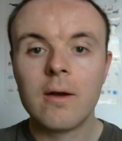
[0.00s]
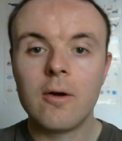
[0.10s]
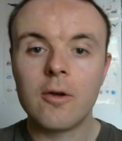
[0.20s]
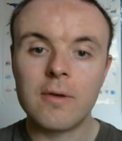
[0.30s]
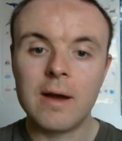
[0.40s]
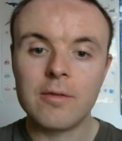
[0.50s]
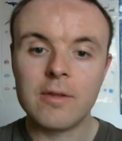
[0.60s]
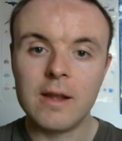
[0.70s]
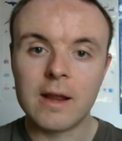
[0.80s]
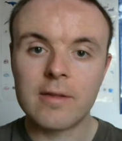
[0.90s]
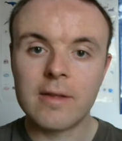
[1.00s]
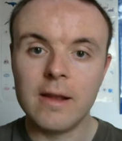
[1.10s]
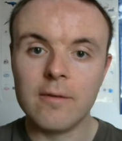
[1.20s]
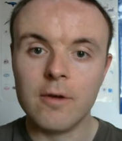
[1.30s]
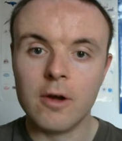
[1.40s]
Also, I have seen the
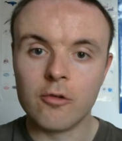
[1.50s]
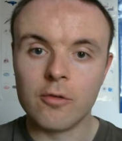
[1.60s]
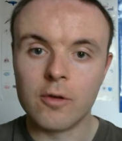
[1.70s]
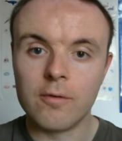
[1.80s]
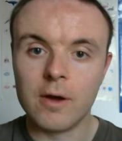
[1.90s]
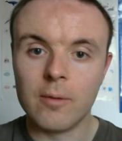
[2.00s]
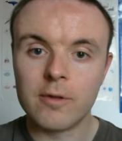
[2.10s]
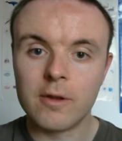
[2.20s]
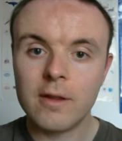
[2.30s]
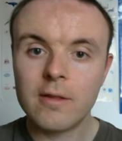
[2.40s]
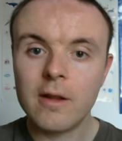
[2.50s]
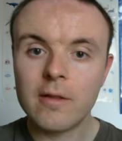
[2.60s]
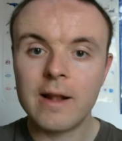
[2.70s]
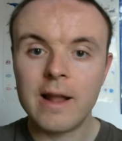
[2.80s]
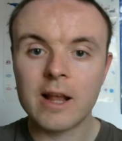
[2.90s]
extended versions of the films, and there's a
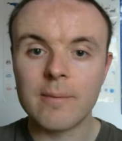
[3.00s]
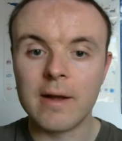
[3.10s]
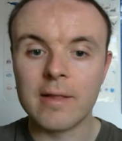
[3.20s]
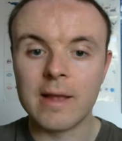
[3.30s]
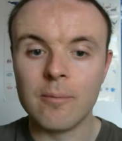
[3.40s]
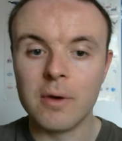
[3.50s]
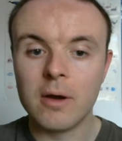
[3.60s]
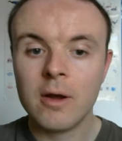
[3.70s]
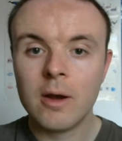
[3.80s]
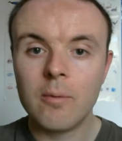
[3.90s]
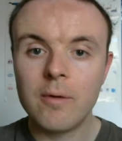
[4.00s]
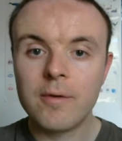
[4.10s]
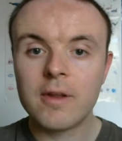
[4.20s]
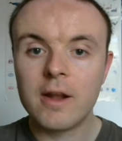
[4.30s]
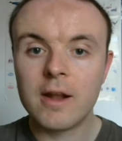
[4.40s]
lot I like about them, but with
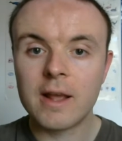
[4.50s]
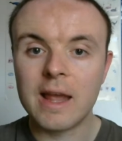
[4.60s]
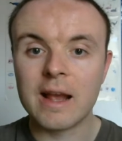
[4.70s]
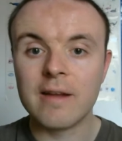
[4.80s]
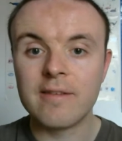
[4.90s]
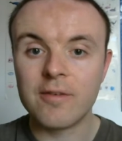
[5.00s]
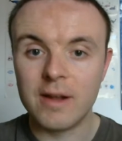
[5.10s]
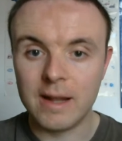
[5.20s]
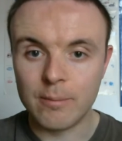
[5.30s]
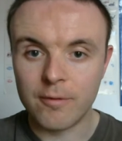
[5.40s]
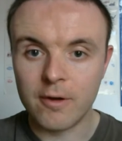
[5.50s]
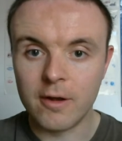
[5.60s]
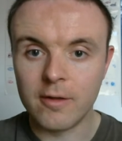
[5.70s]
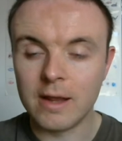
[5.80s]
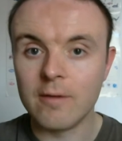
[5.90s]
Return of the King, I definitely
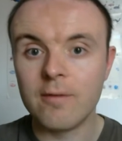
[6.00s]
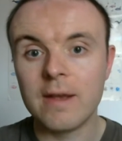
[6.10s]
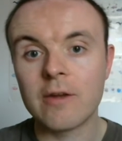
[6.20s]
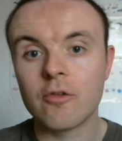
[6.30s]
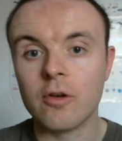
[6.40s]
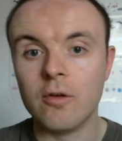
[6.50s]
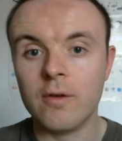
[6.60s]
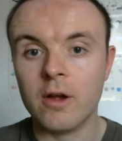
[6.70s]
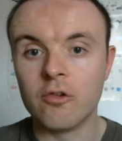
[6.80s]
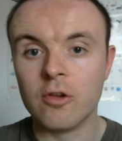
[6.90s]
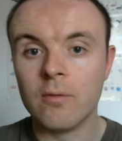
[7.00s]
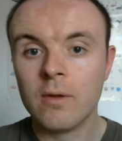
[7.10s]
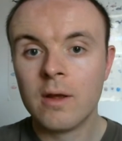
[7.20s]
prefer the theatrical version.